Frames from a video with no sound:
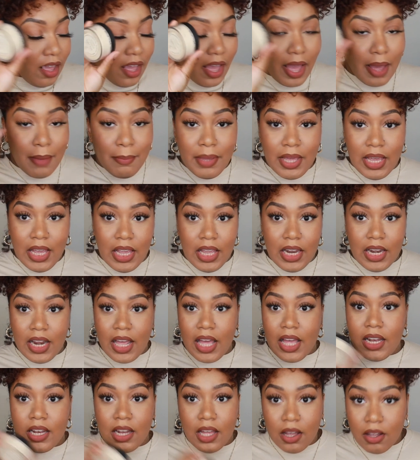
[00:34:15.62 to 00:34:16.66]
I mean,
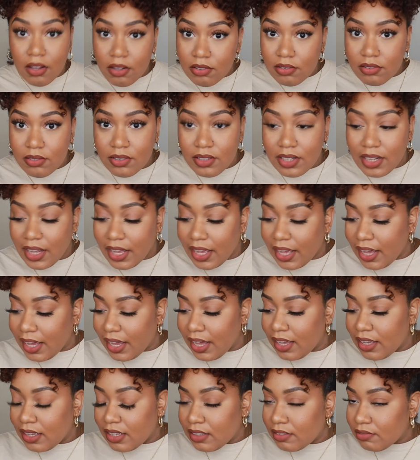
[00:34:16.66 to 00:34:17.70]
hello,
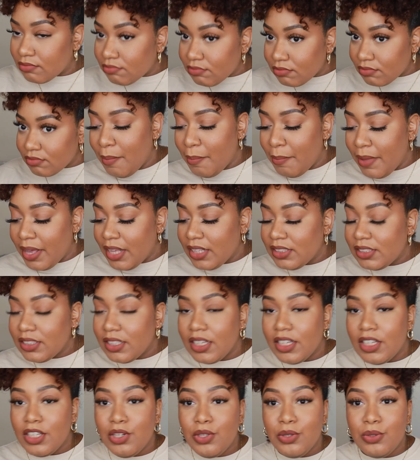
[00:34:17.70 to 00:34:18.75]
like,
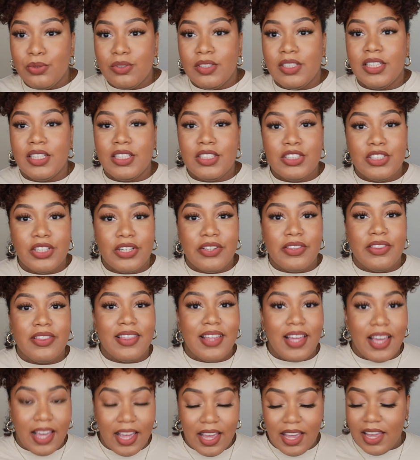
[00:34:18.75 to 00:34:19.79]
Mented, you did your
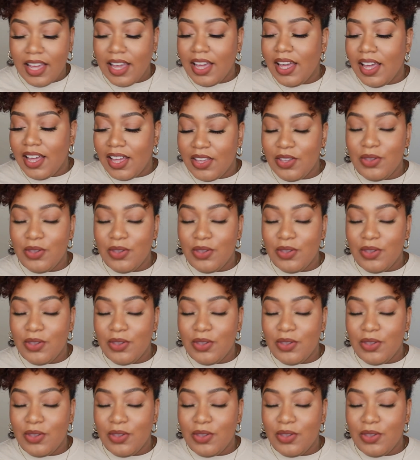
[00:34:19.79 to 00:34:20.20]
thing.